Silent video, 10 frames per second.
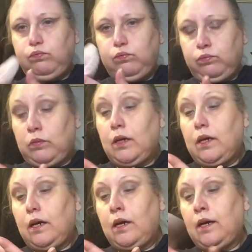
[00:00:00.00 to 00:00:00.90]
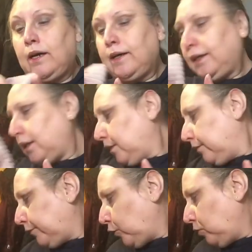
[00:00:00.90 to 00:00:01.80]
Well, I
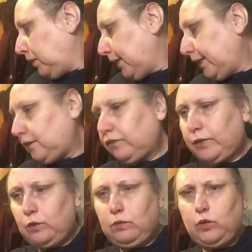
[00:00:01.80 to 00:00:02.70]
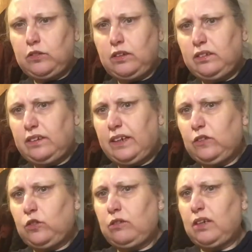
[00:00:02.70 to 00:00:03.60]
have come on here to film also today
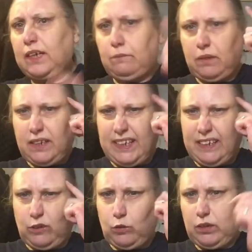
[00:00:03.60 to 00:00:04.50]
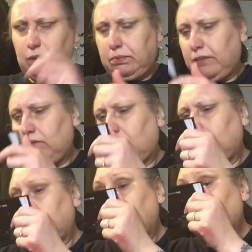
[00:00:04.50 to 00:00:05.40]
to try and get my head going a bit right,
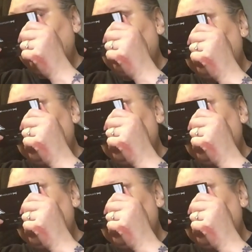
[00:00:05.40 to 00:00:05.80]
because